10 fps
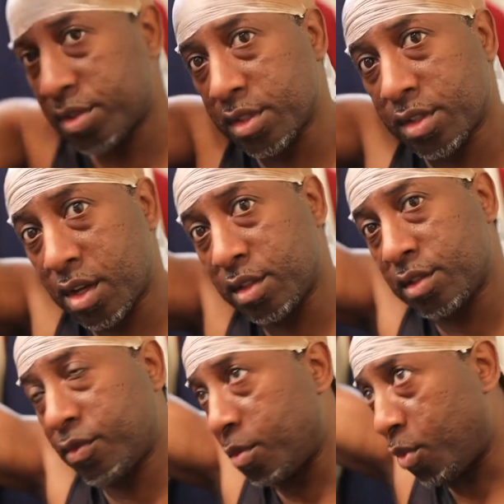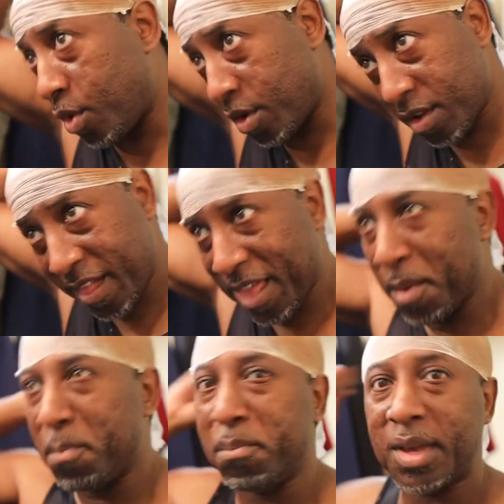this color is for more
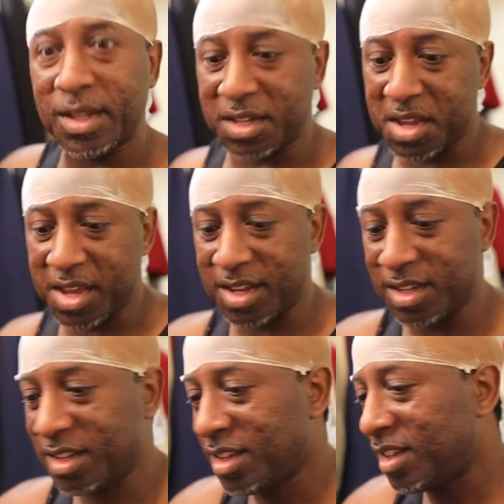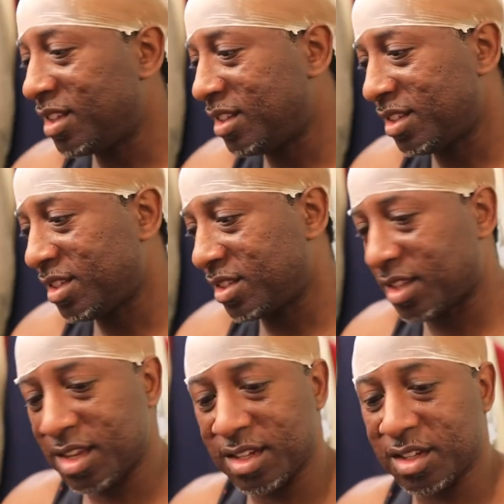melanated
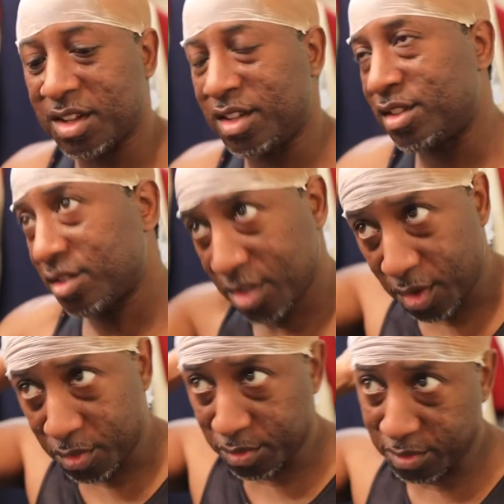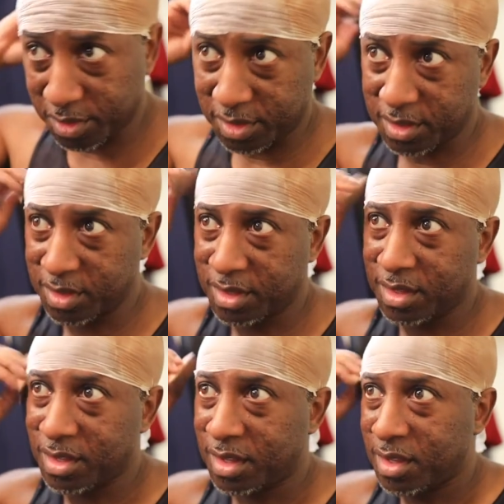skin color tones.
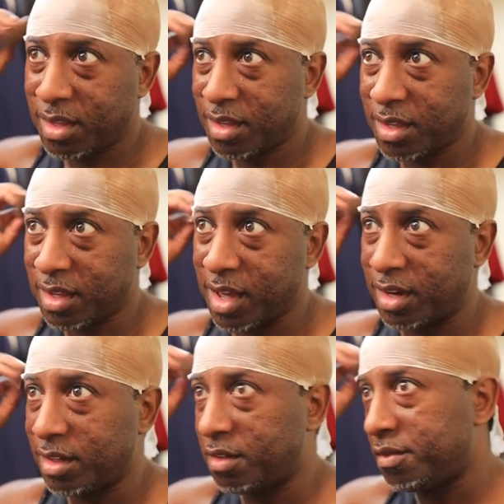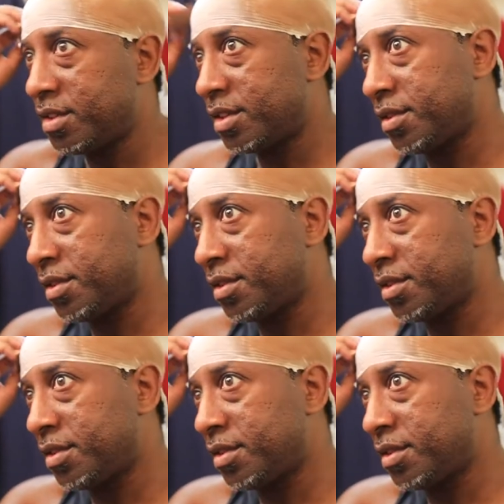Gotta love it.